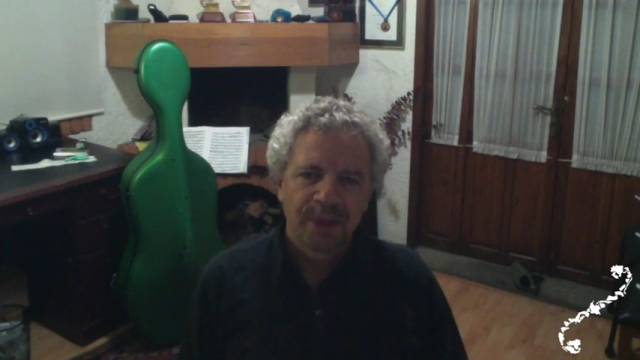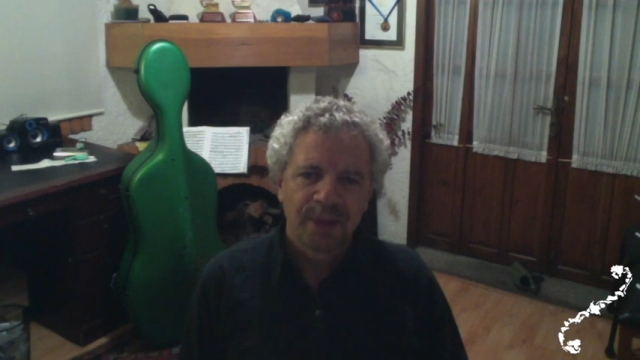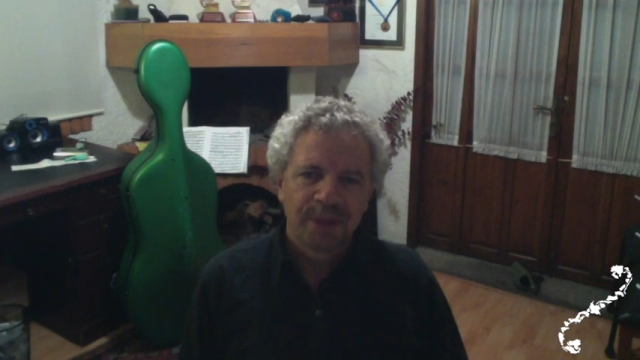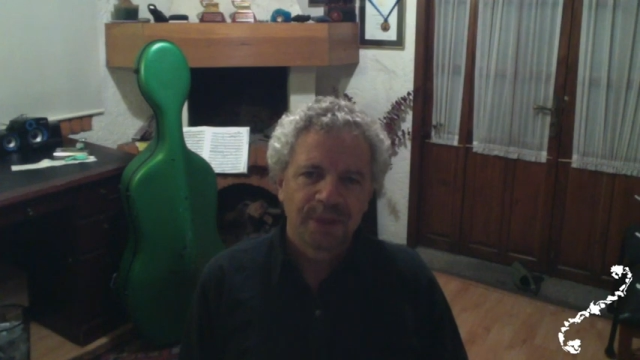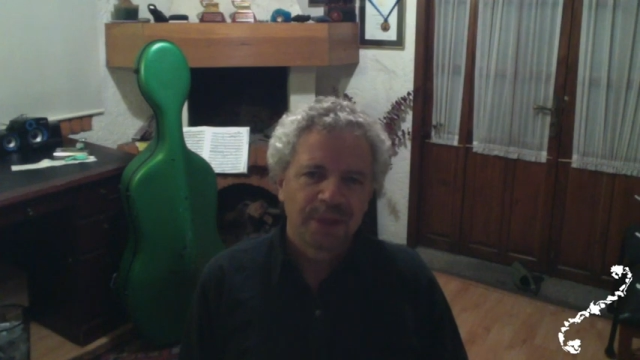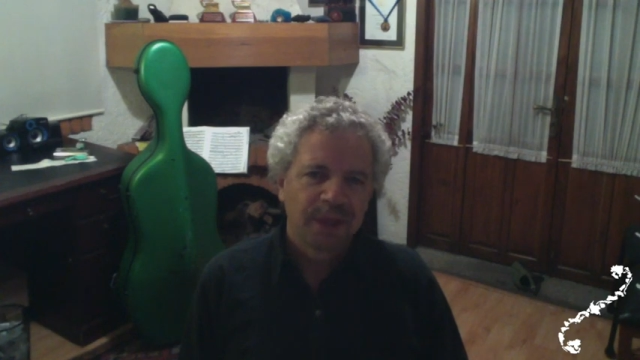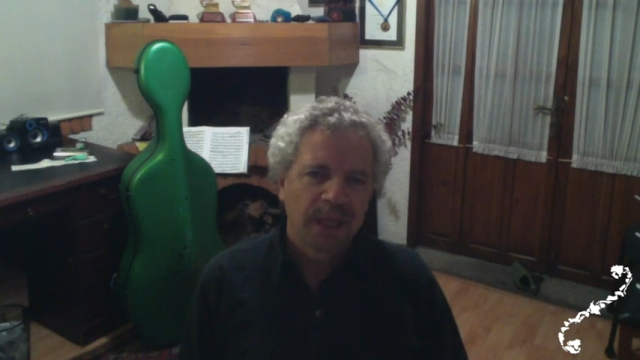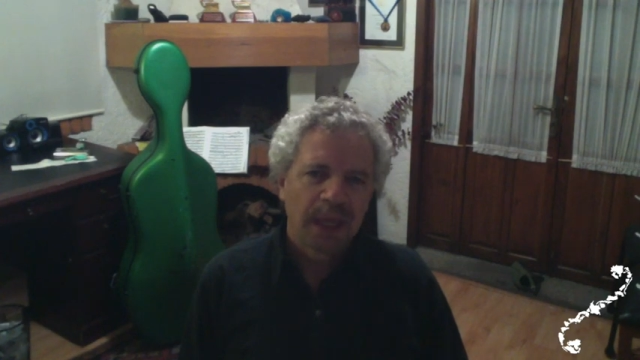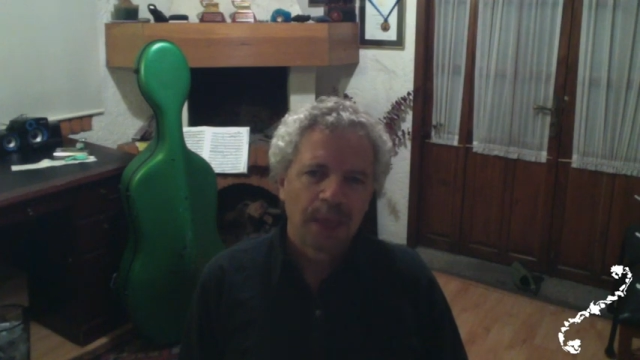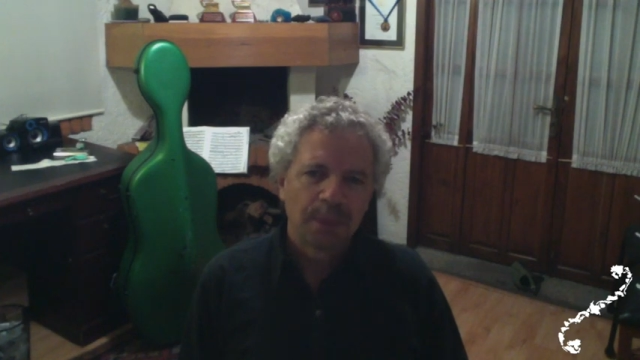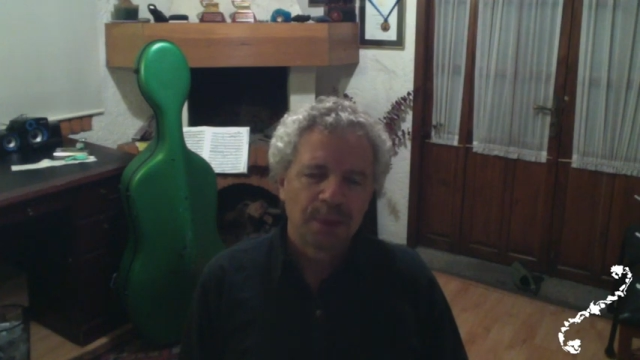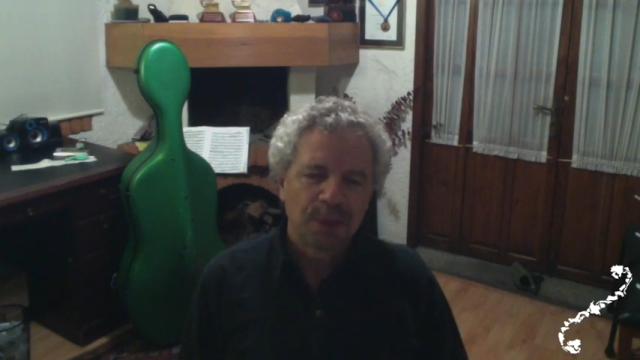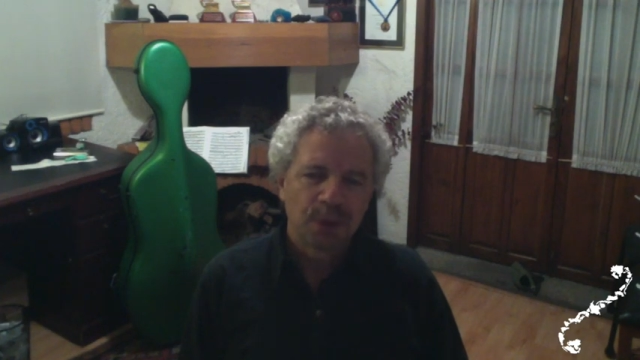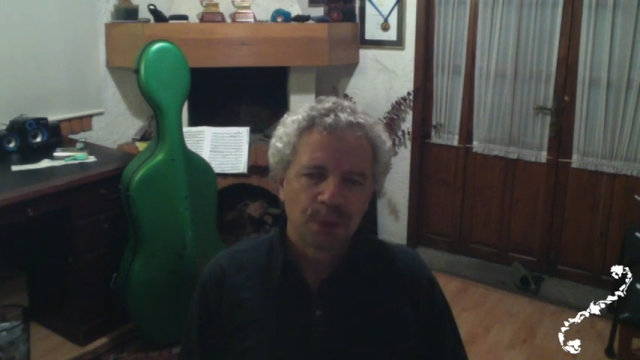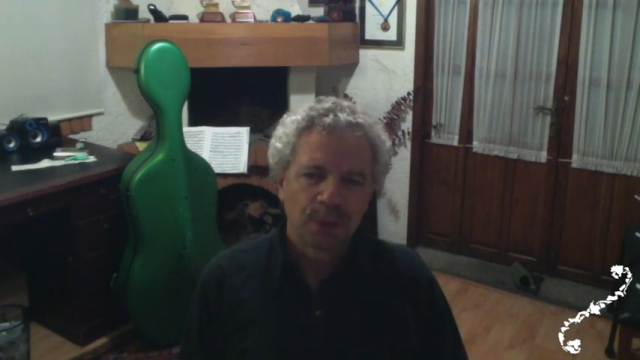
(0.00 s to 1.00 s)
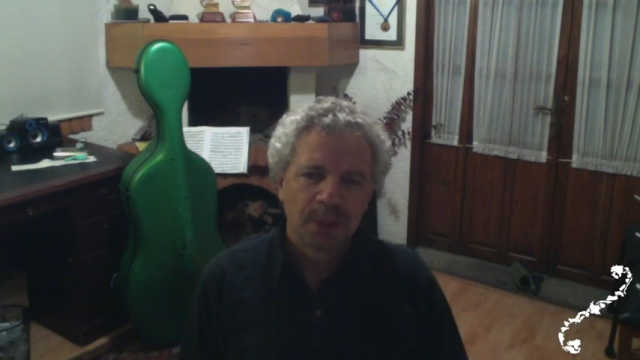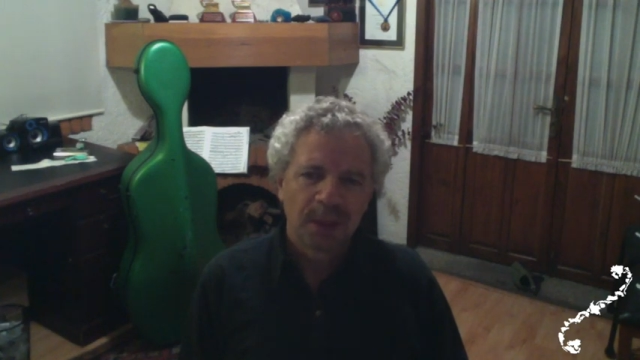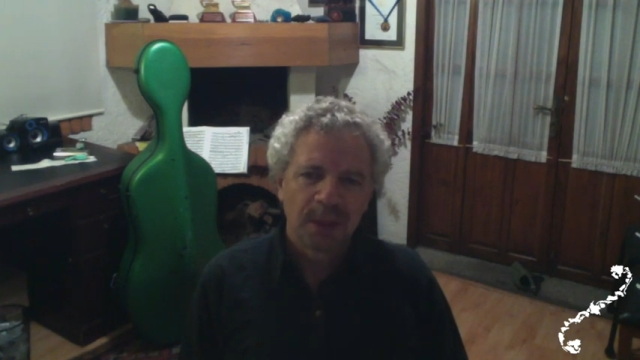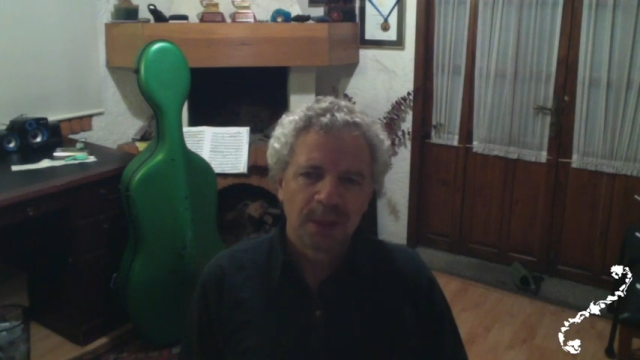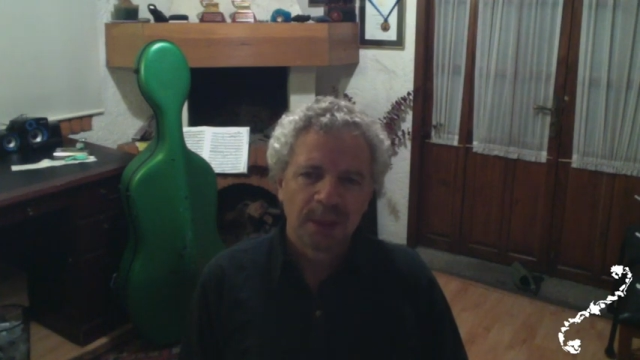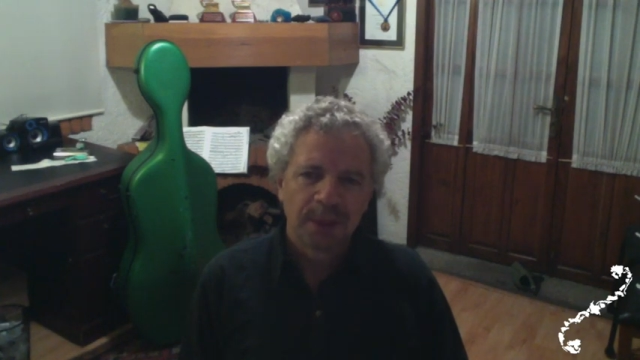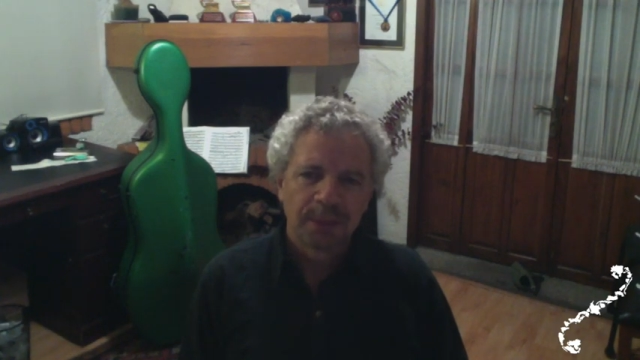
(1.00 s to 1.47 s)
very happy to
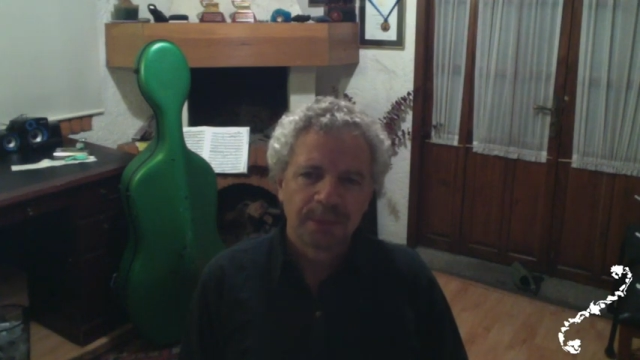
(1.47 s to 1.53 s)
be